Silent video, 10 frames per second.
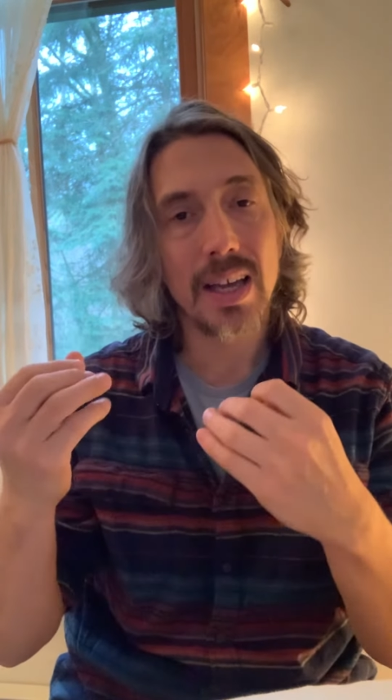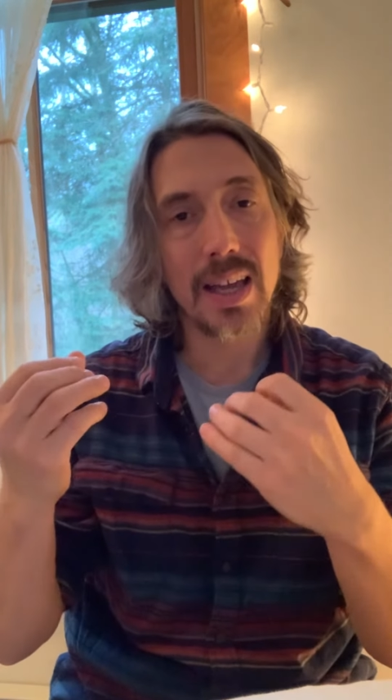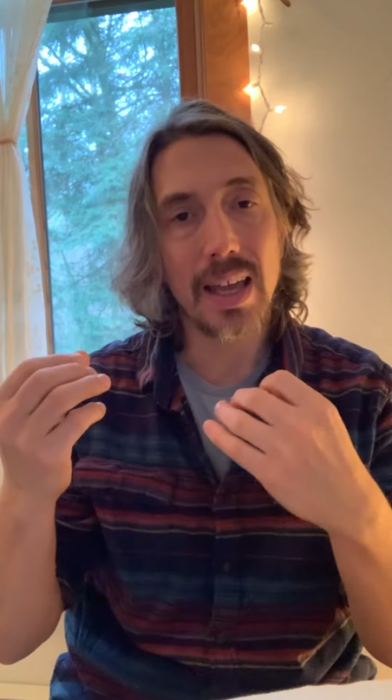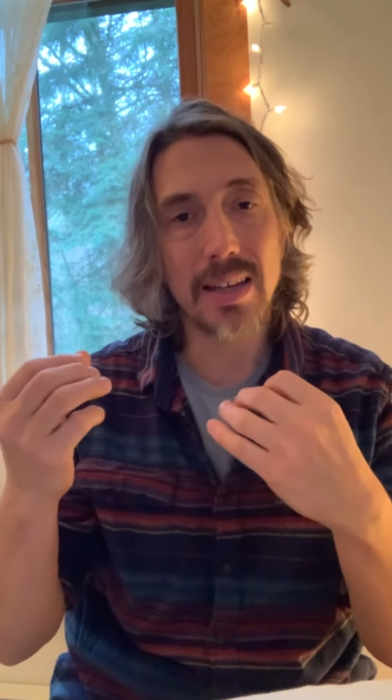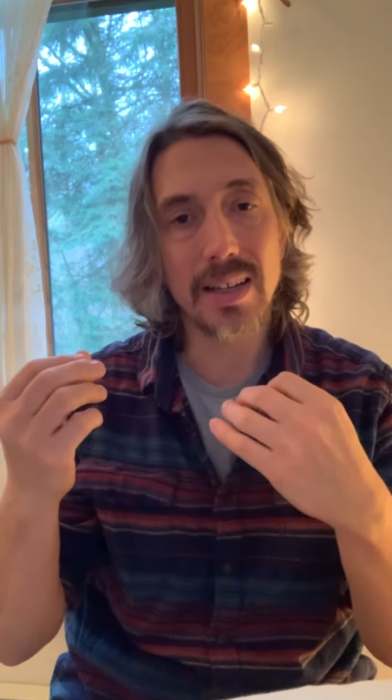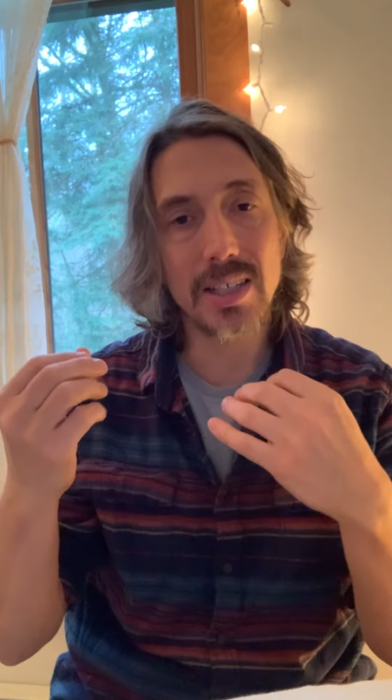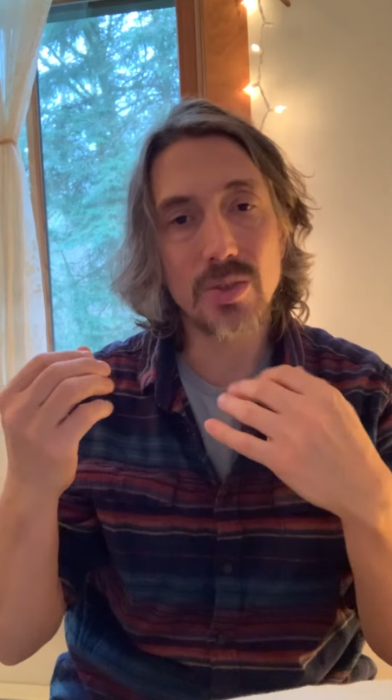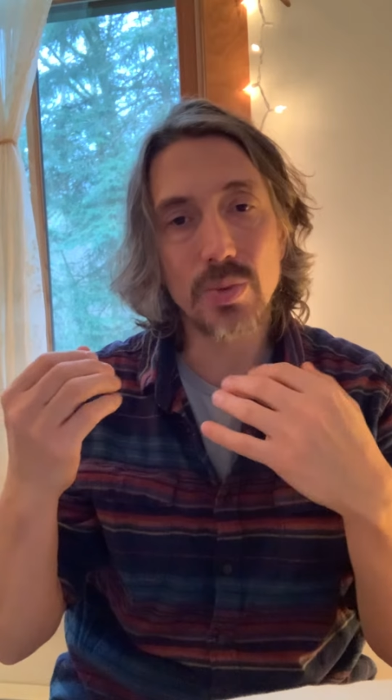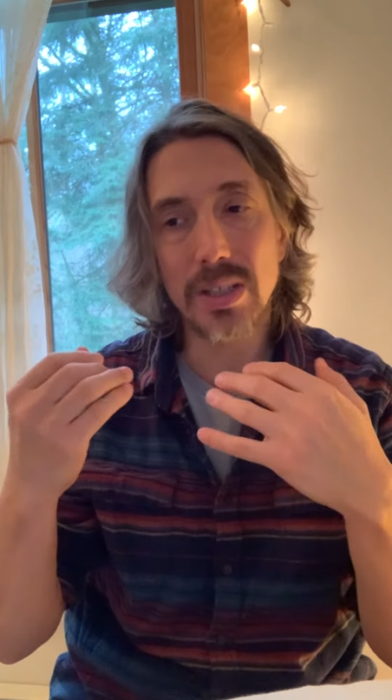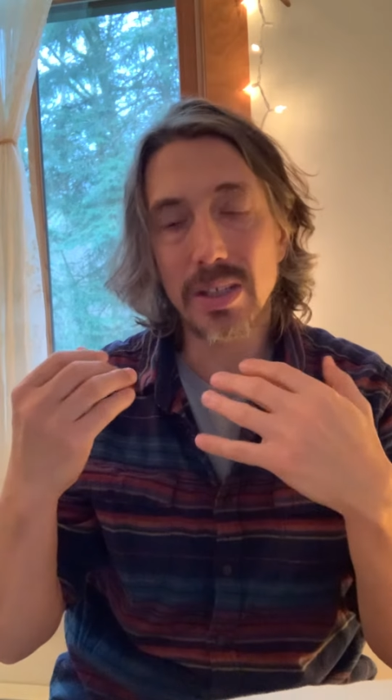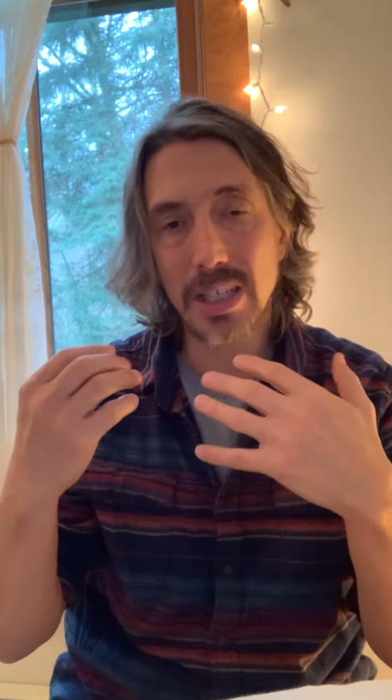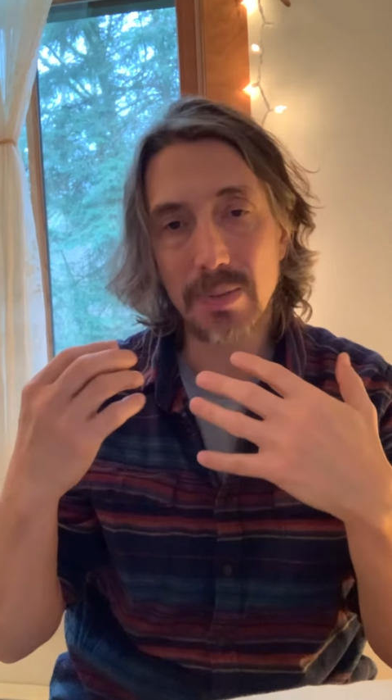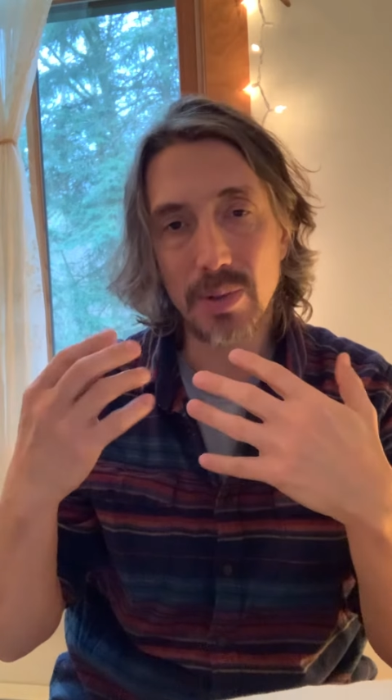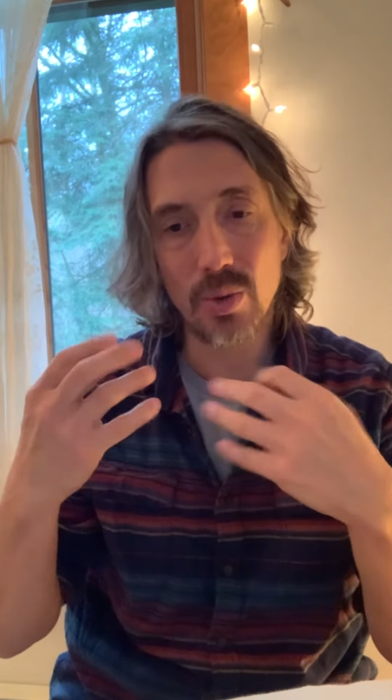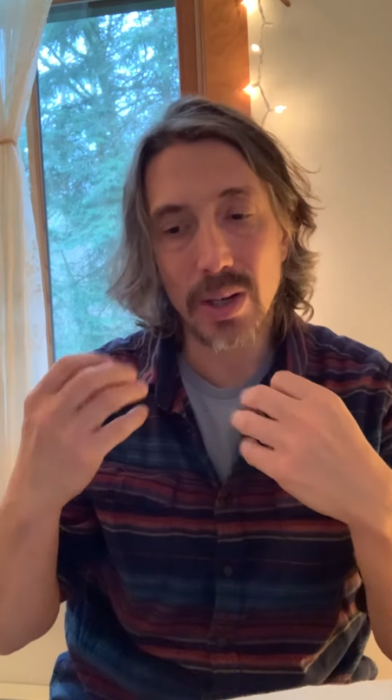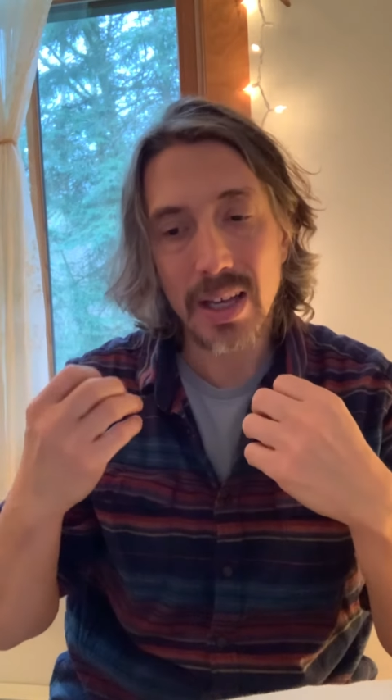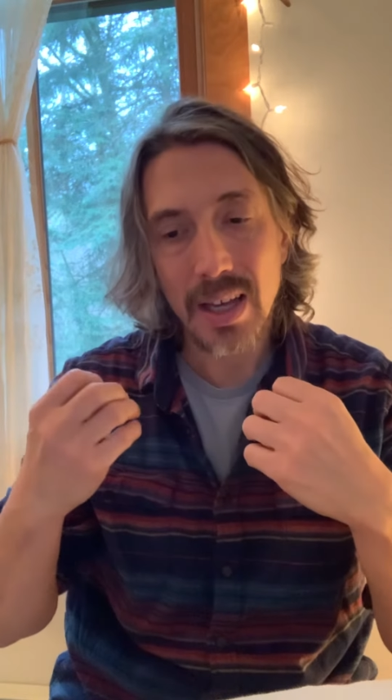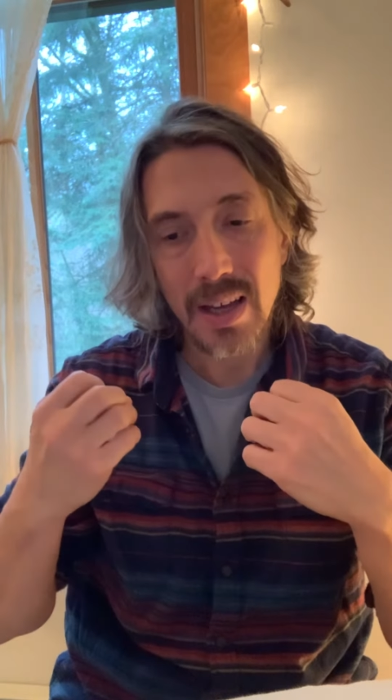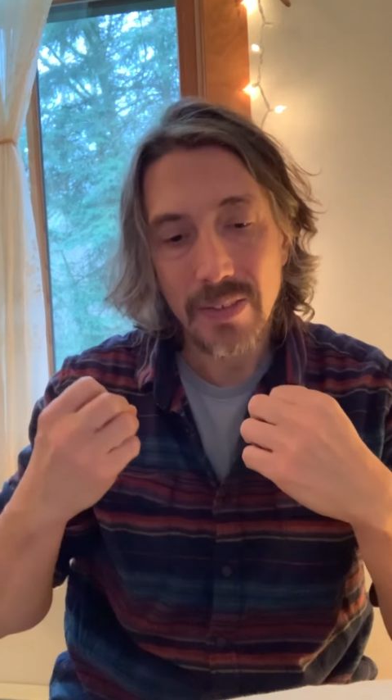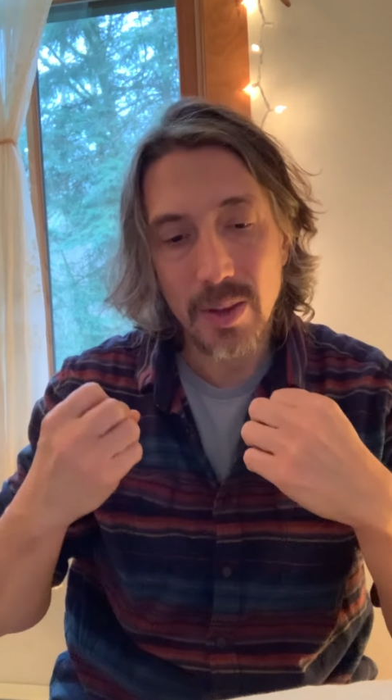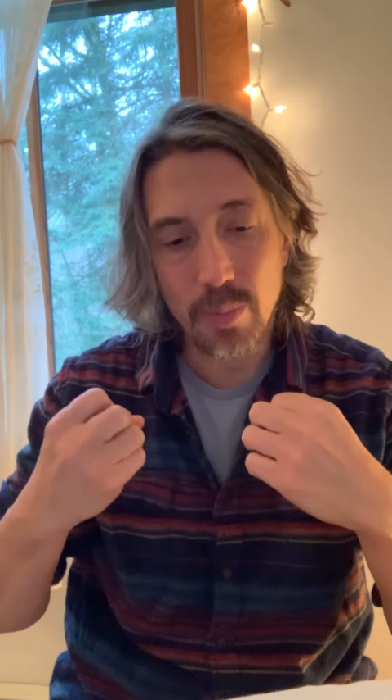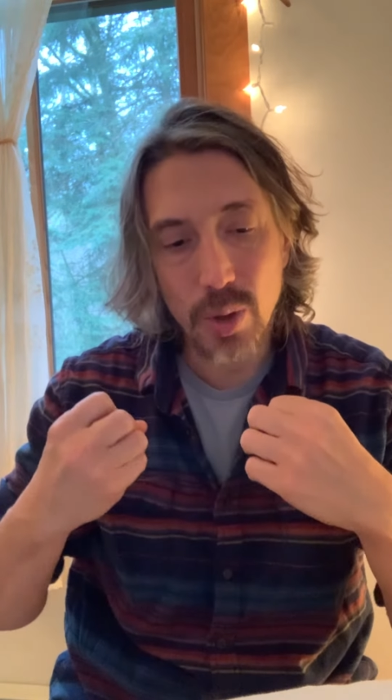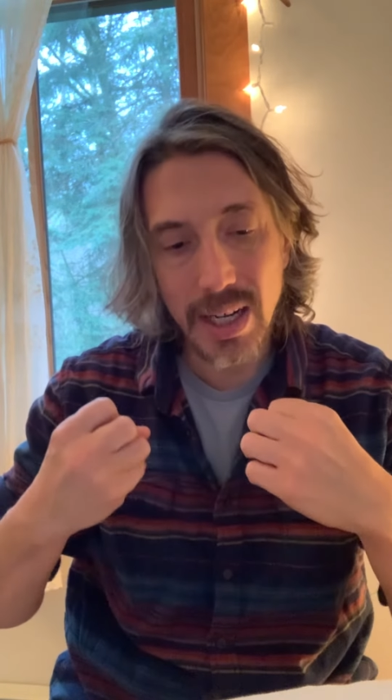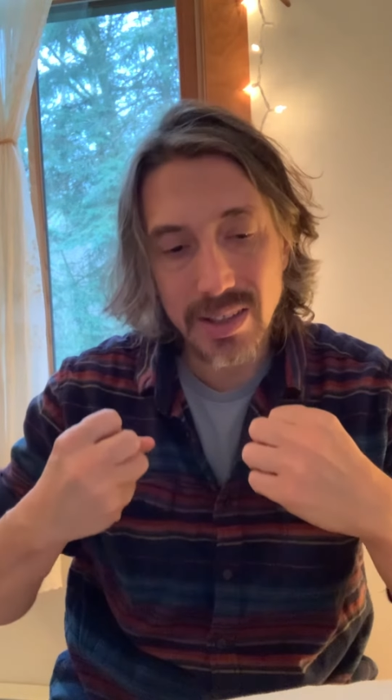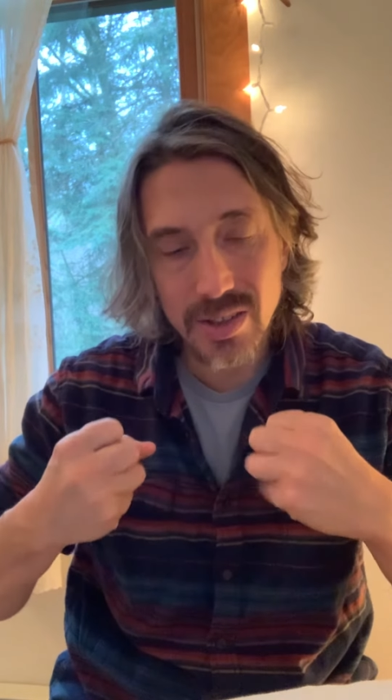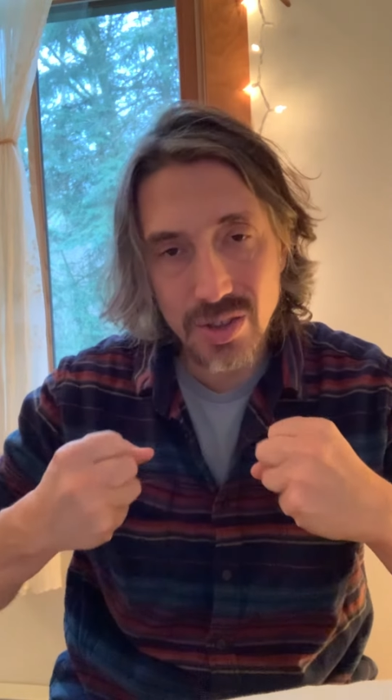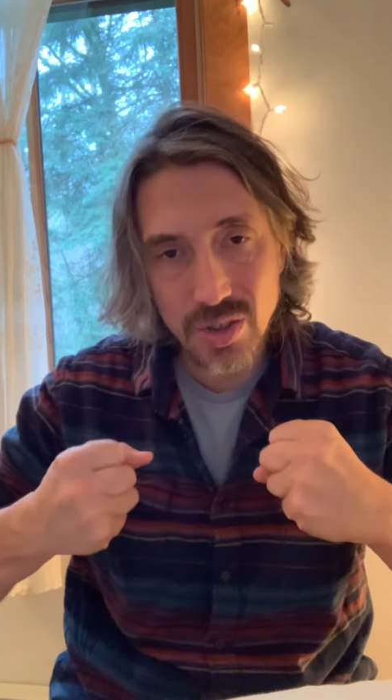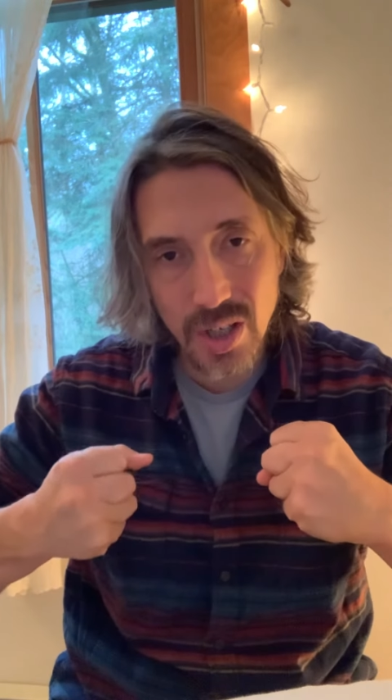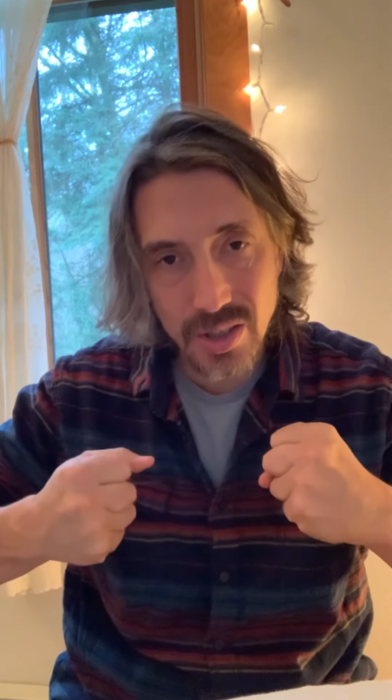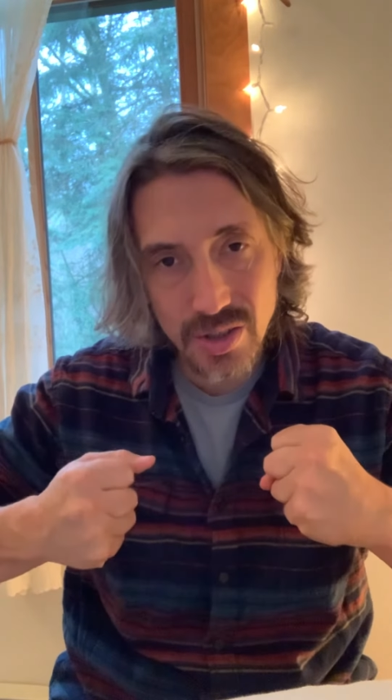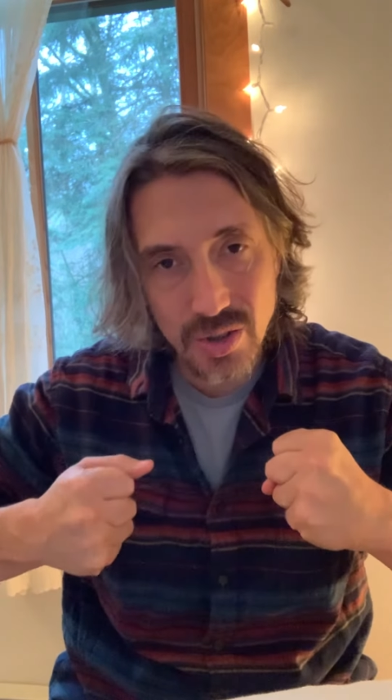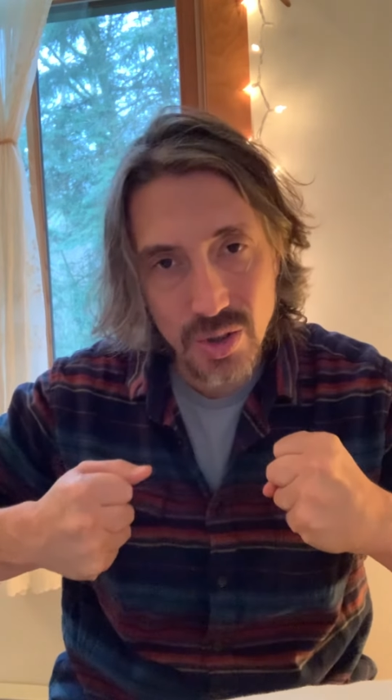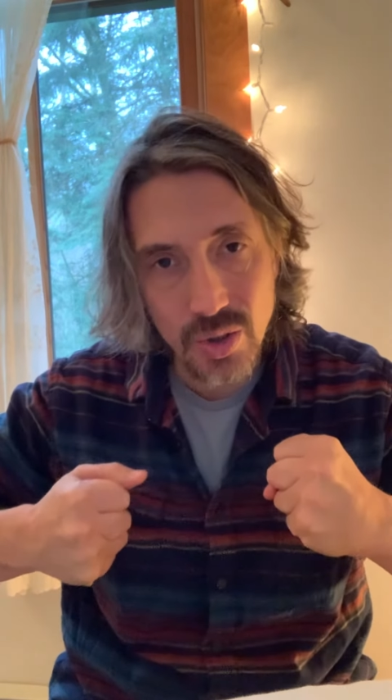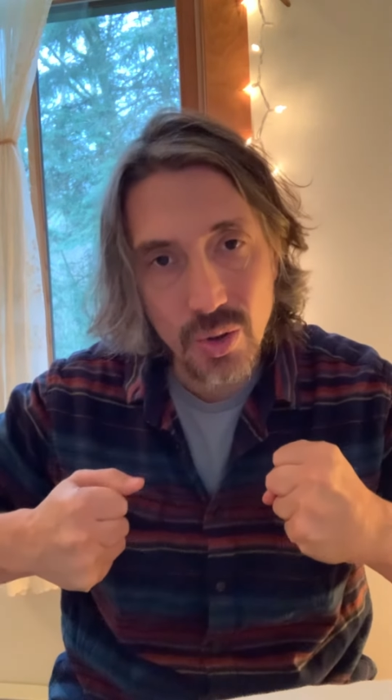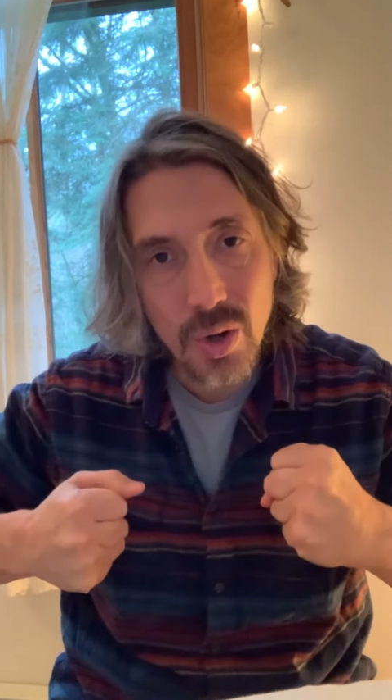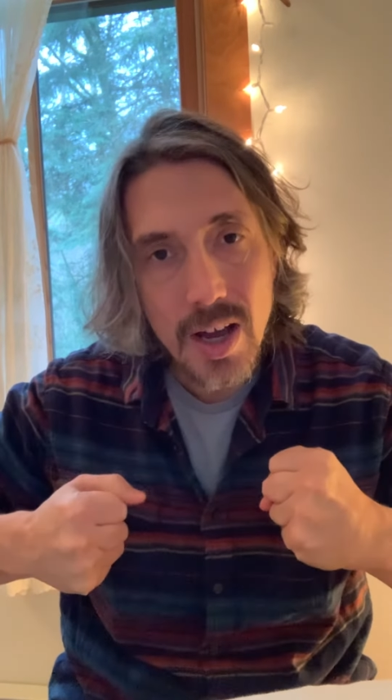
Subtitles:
and as we keep going, the practice starts to